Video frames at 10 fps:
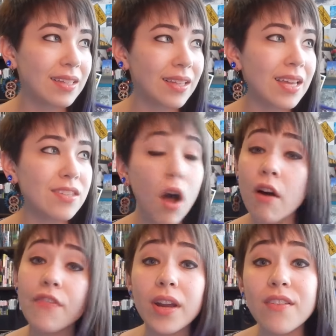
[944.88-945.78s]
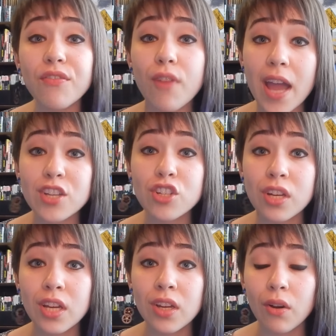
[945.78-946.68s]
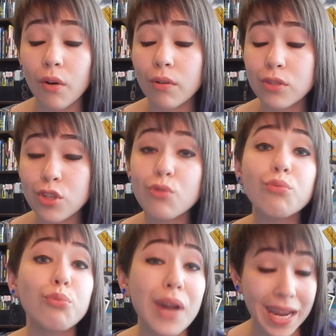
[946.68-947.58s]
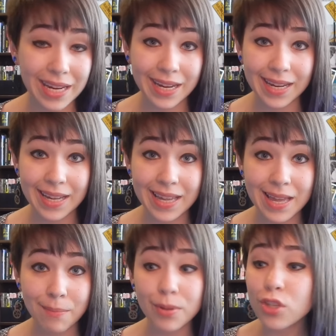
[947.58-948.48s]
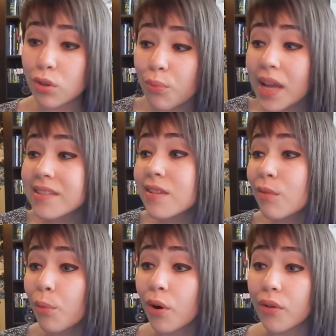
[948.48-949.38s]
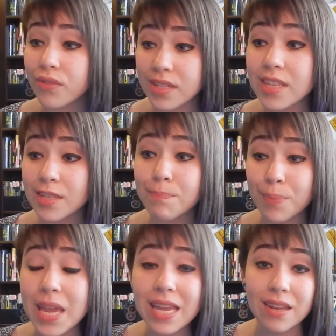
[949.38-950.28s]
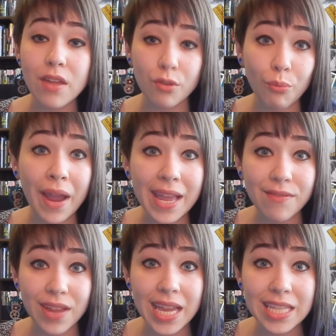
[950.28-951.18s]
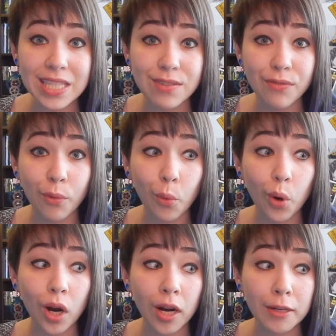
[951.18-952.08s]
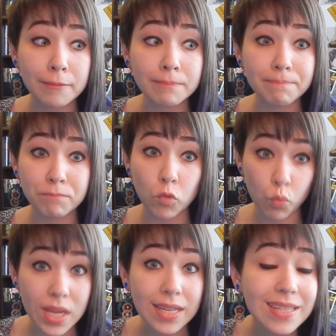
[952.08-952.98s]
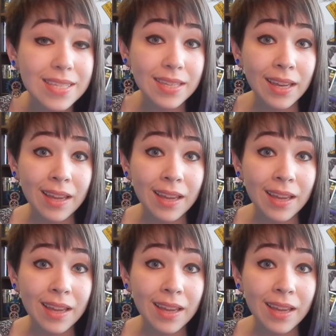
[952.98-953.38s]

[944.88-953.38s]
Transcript: very fresh to Rick, but to the rest of the world, this has been the way of it for weeks.